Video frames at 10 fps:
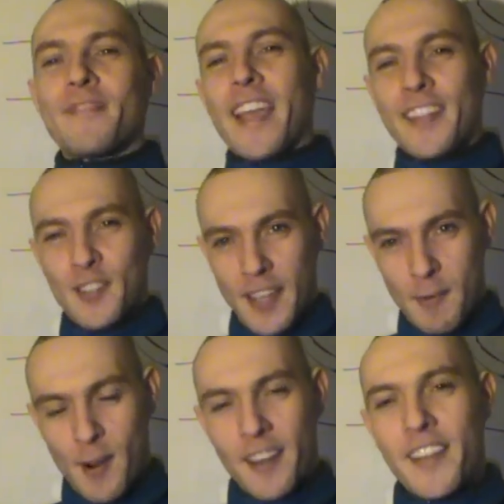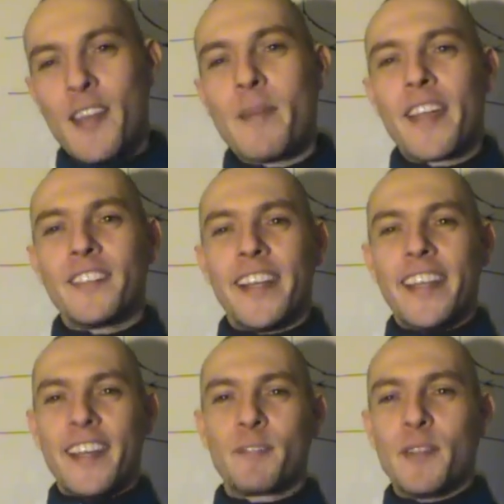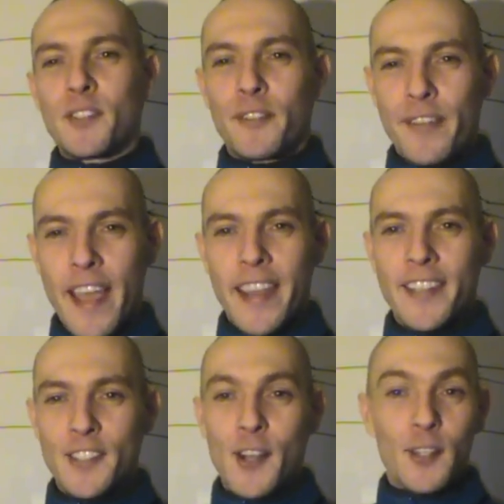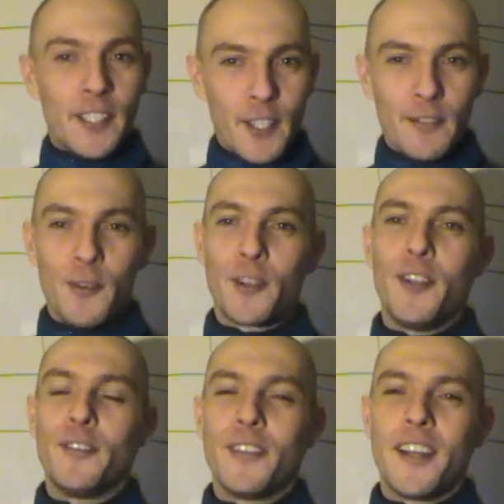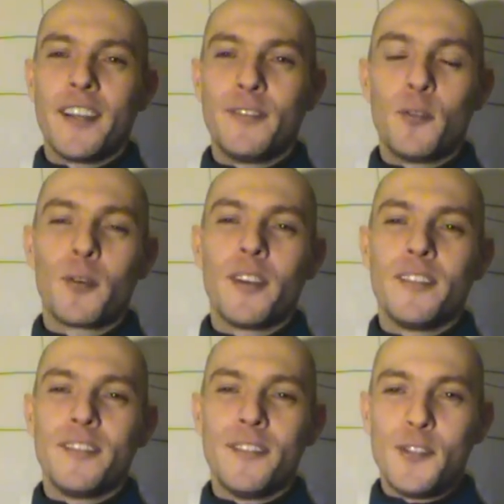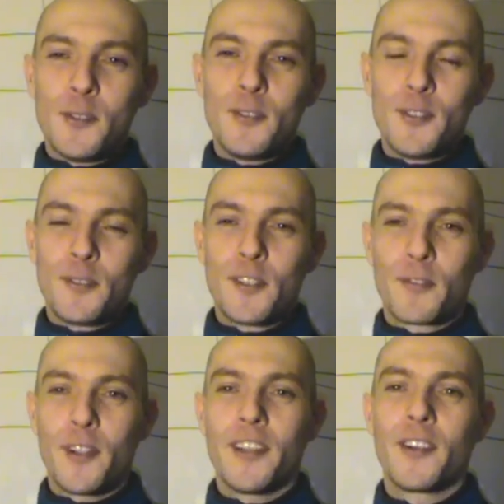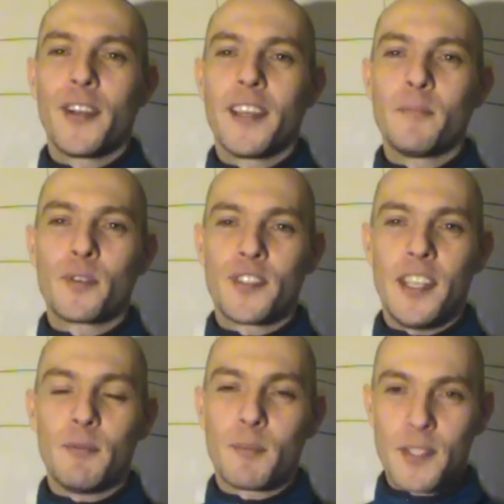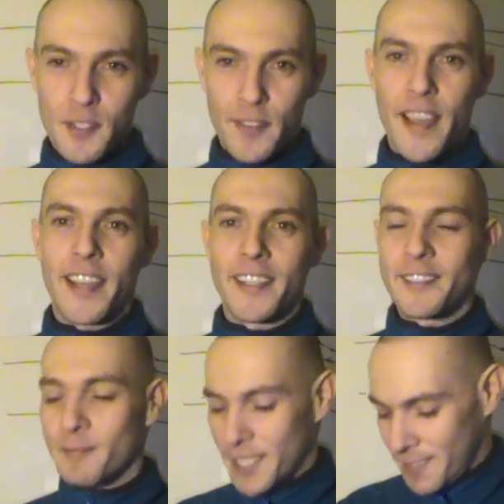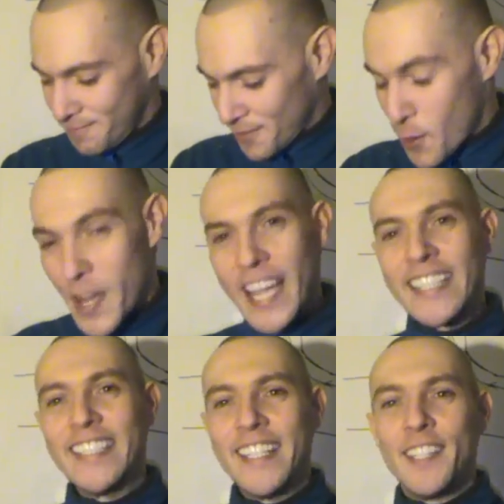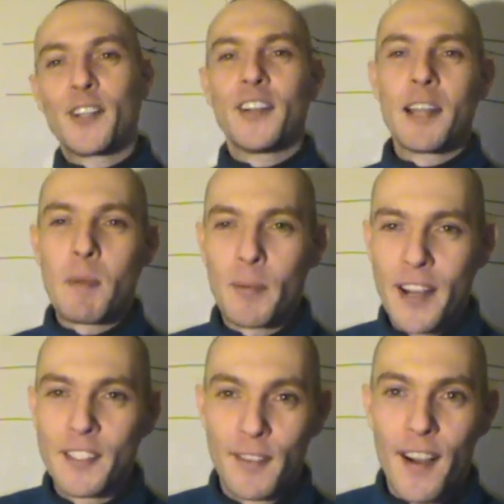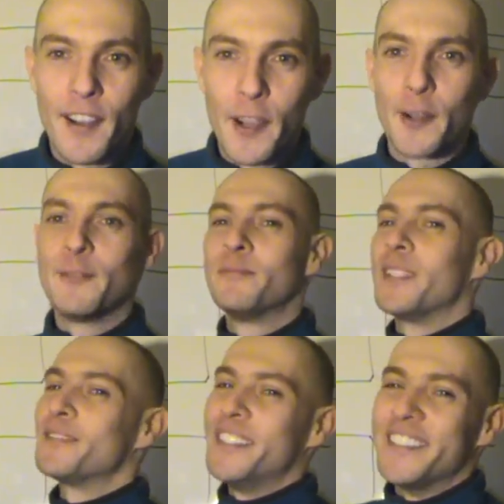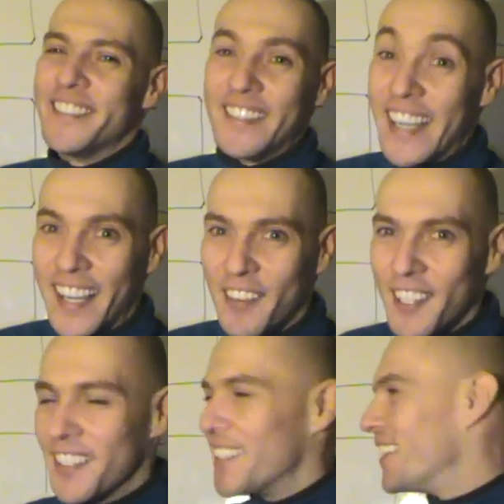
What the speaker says: And so they run it, and they come back and like, yes, Mr. Faggot is all clear for you, Foreign. Do feel free to go ahead and proceed with Mr. Faggot. I'm thinking, okay. Turned out to be pronounced Foggo, but whatever.